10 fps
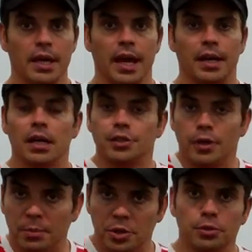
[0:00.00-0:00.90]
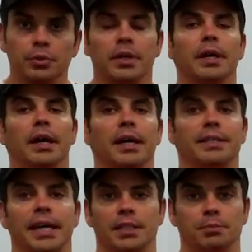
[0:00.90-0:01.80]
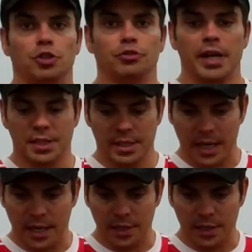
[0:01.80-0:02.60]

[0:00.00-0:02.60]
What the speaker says: And it also helps to take some stress